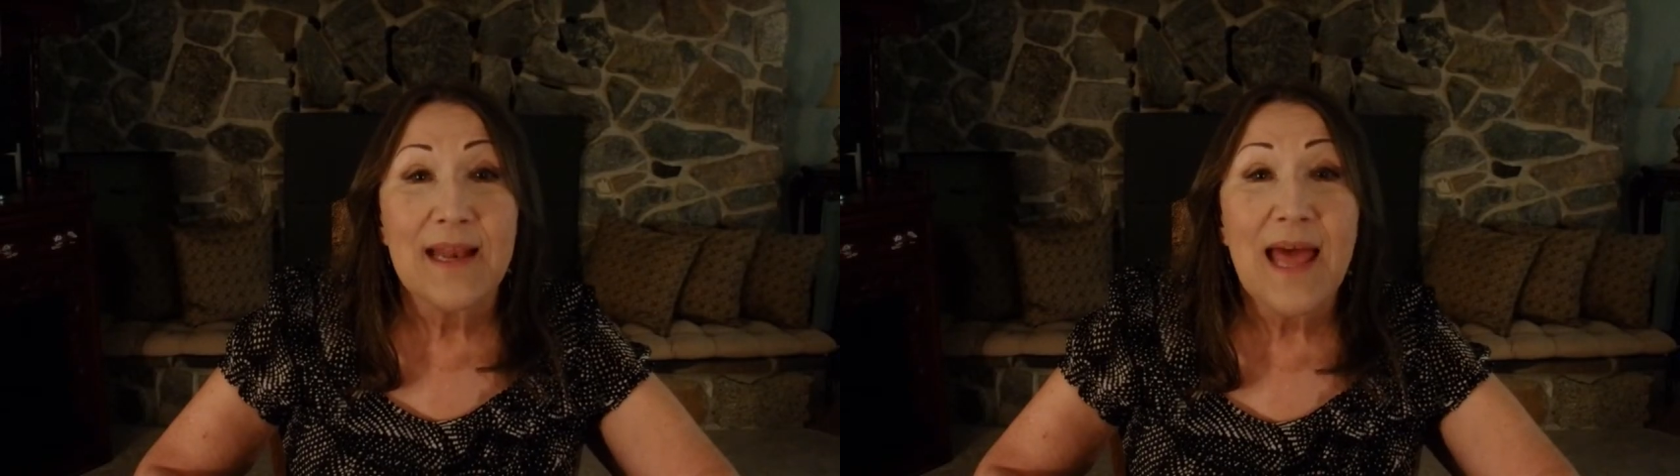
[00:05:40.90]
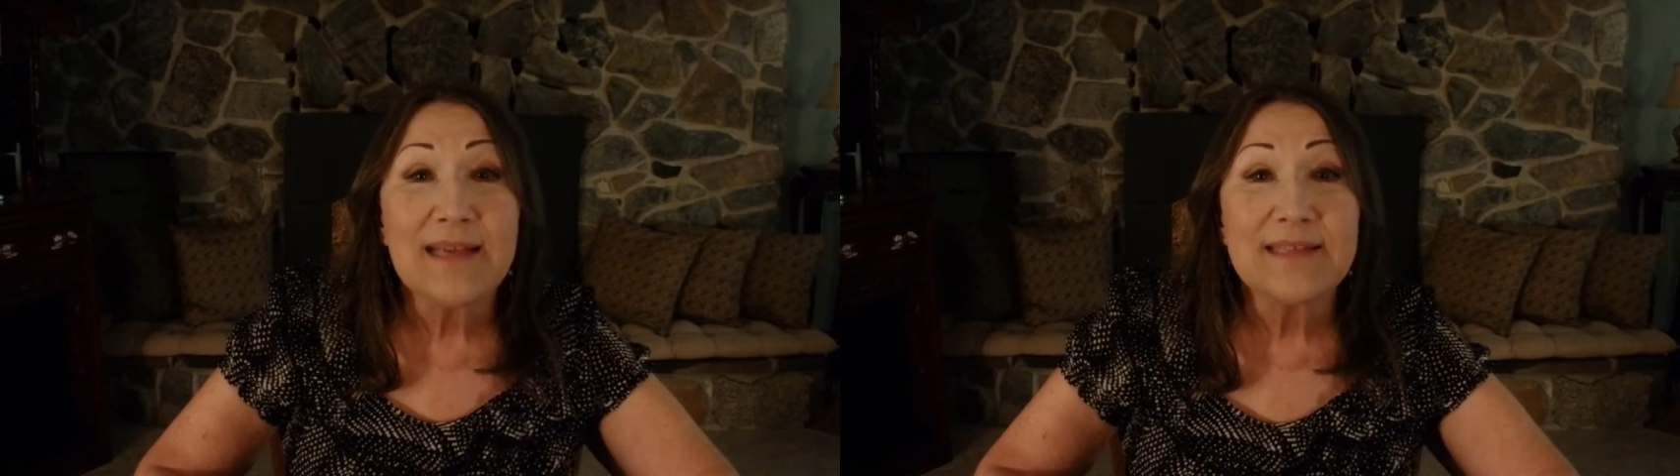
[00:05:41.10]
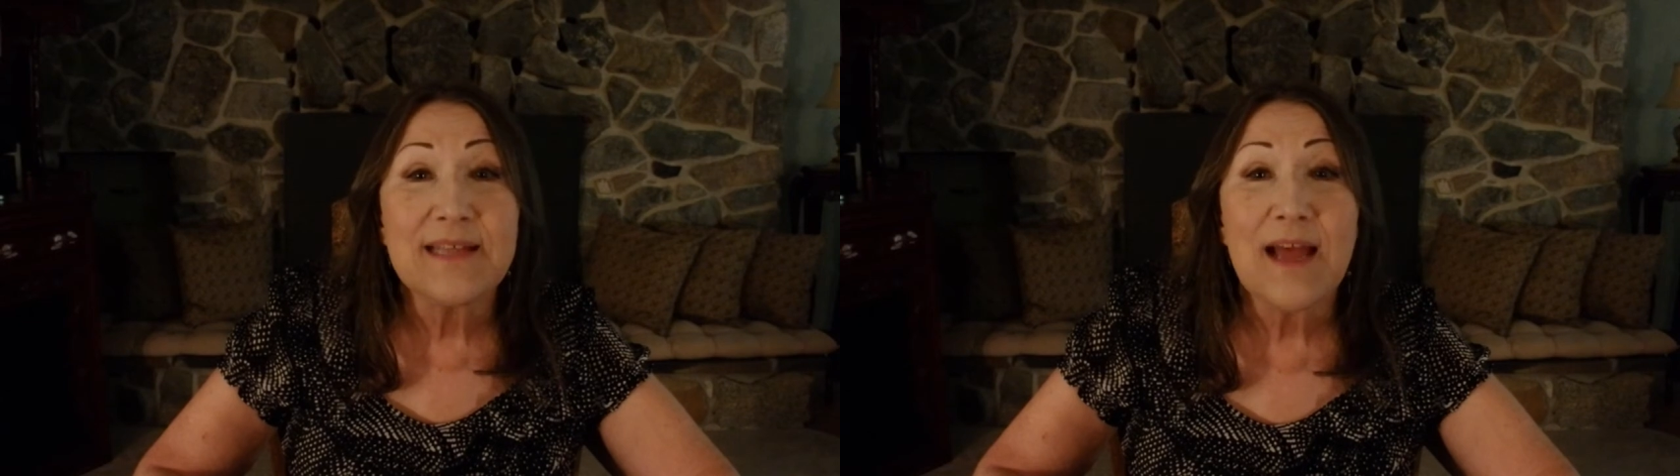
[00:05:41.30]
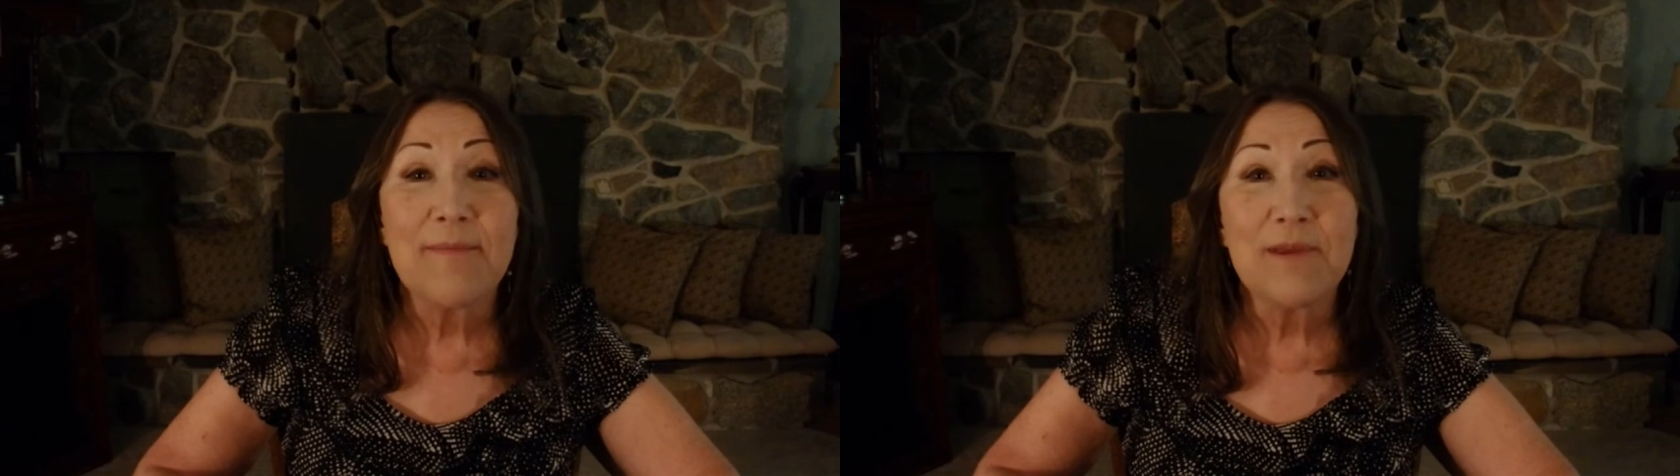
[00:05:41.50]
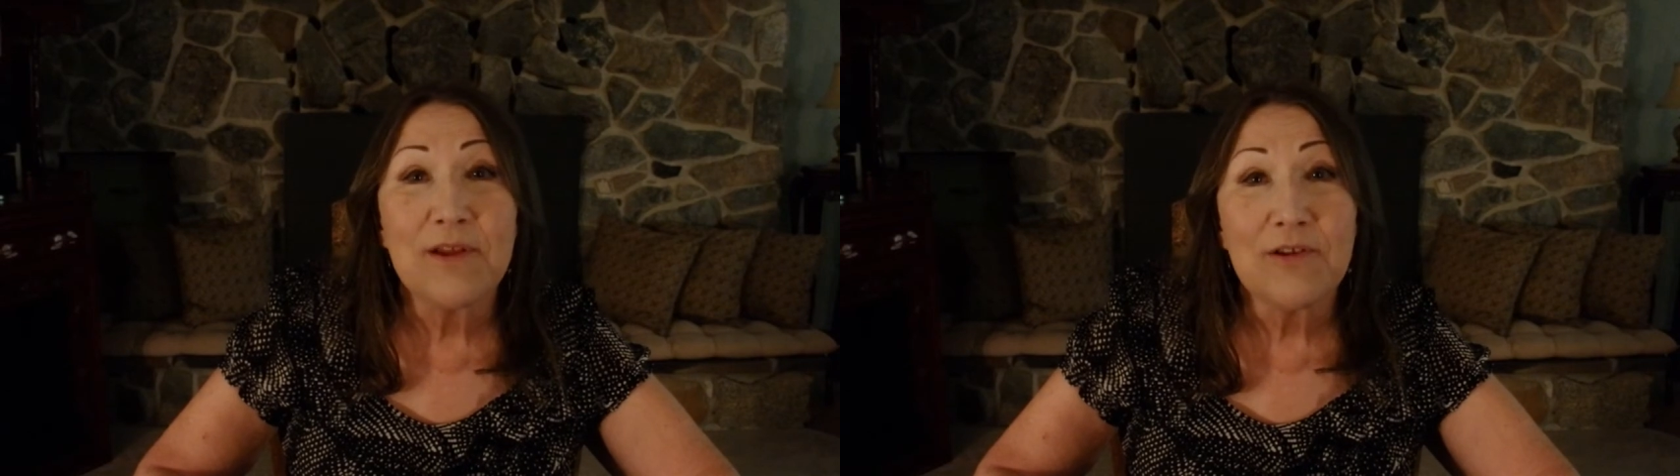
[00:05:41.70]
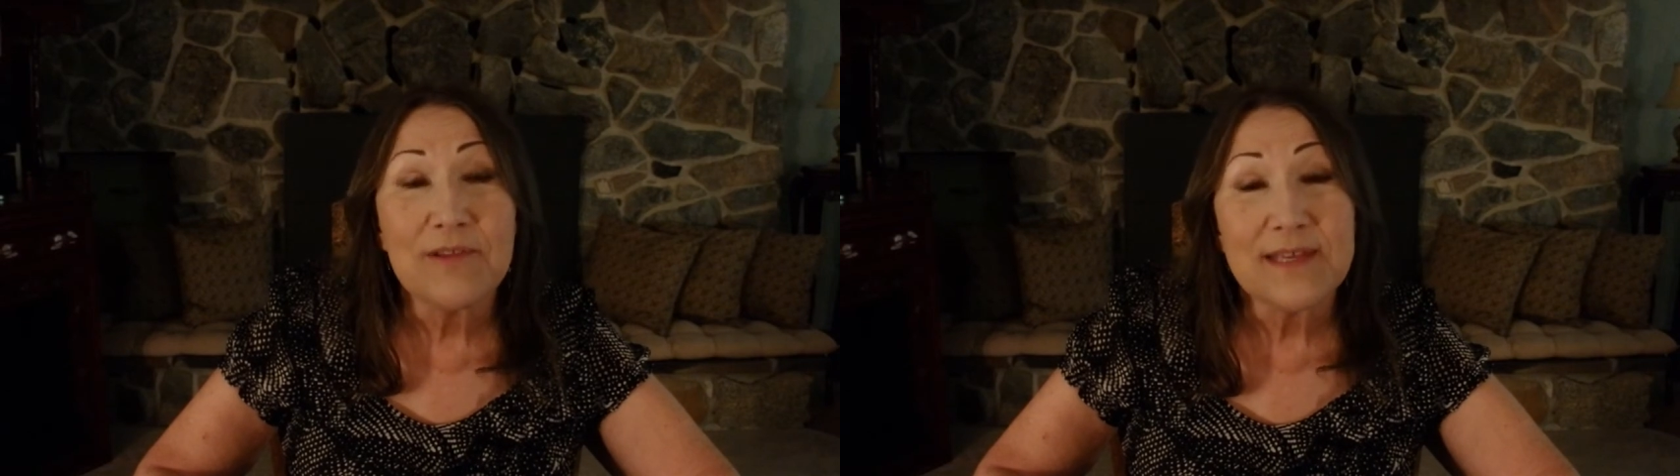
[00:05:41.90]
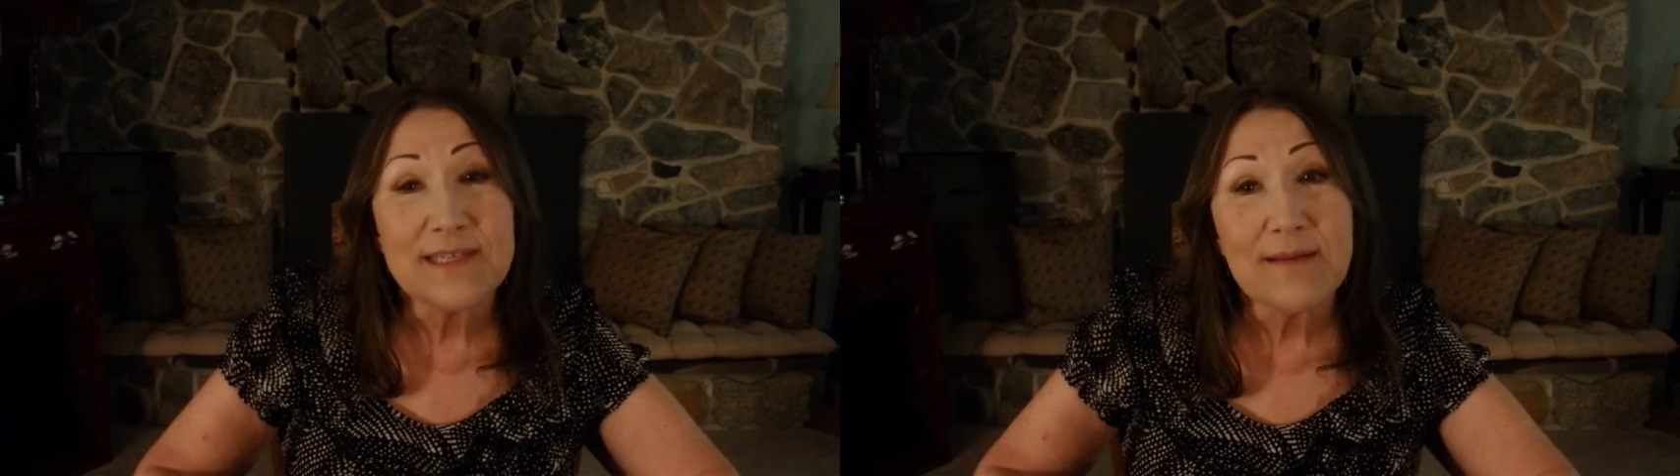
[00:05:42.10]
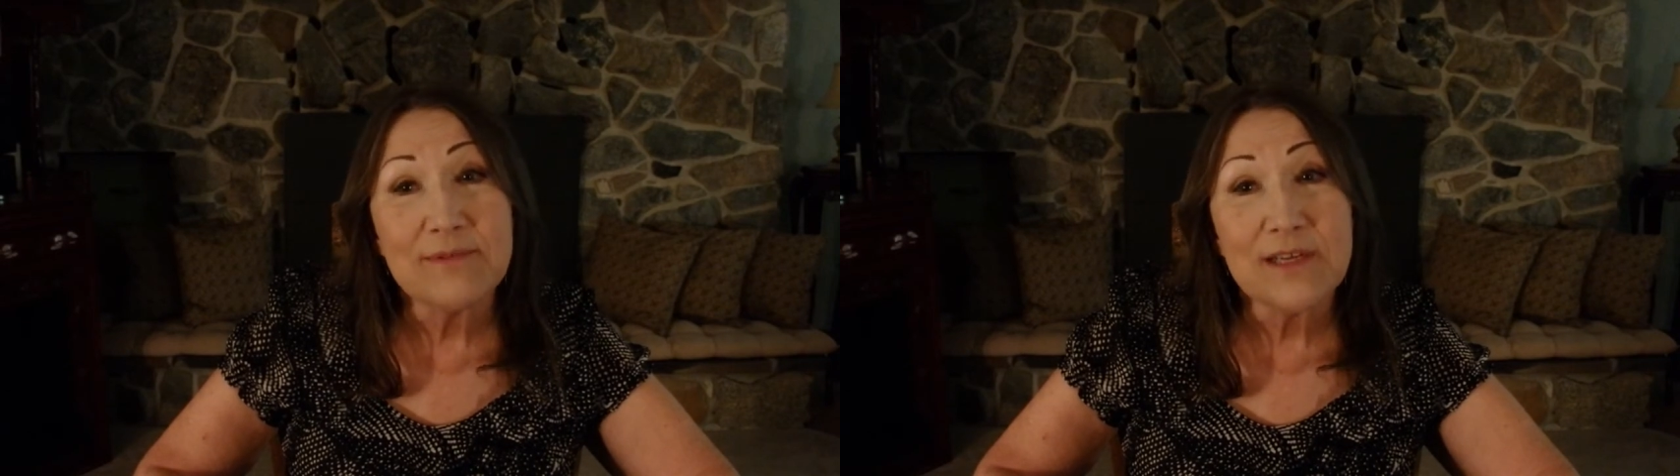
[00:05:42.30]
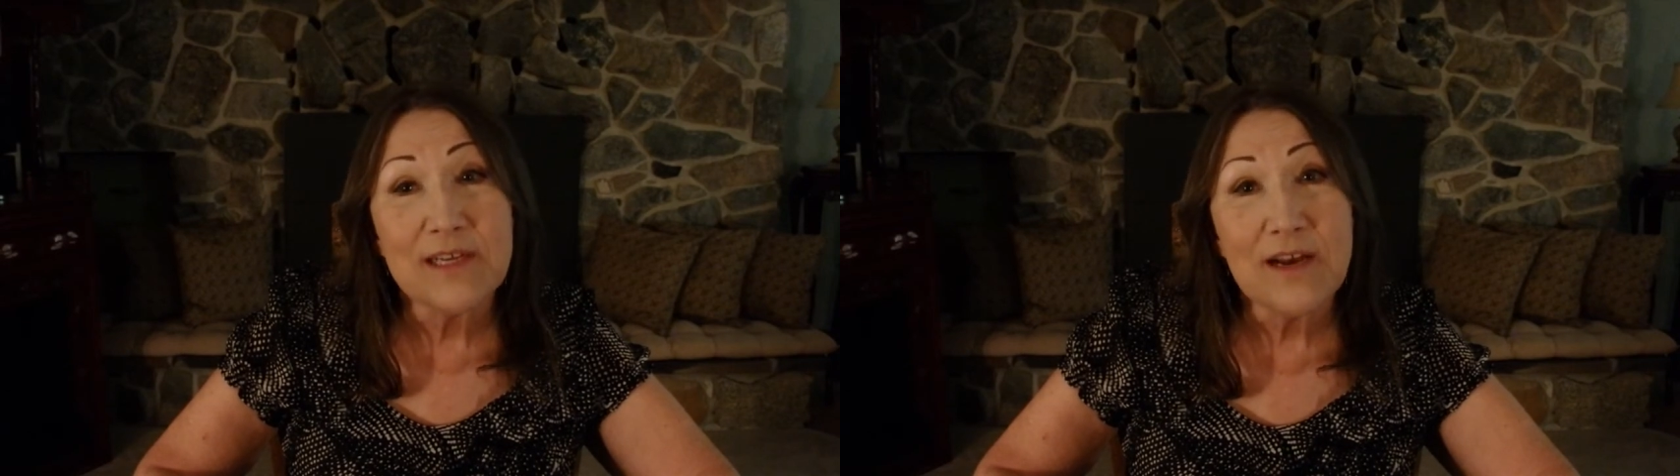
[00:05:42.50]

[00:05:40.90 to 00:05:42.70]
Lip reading: Last time you learned the subject